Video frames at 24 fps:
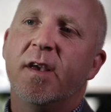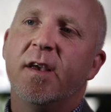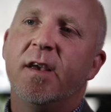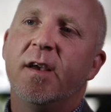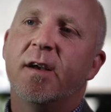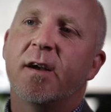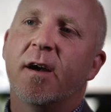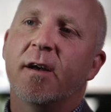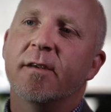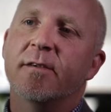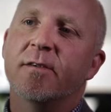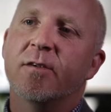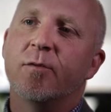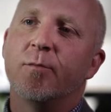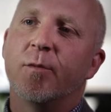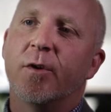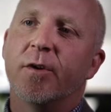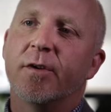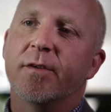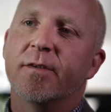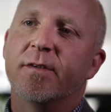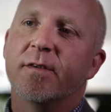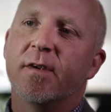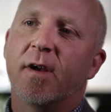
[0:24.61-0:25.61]
key
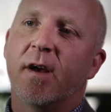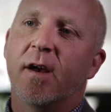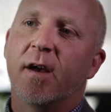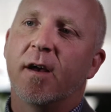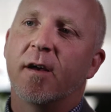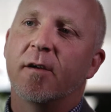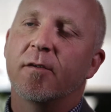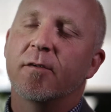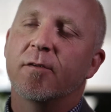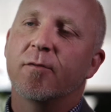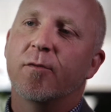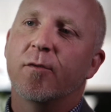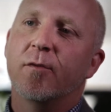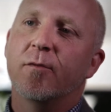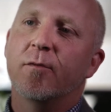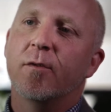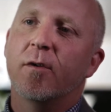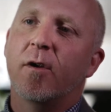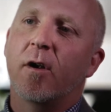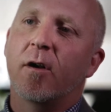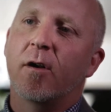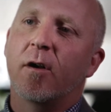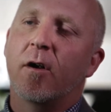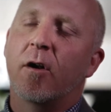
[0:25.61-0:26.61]
customers uh,
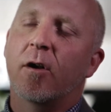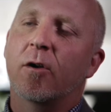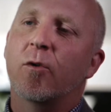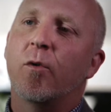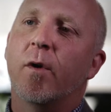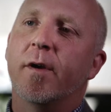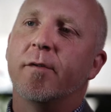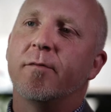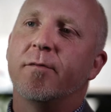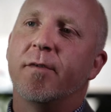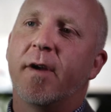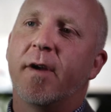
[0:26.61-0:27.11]
are, are quite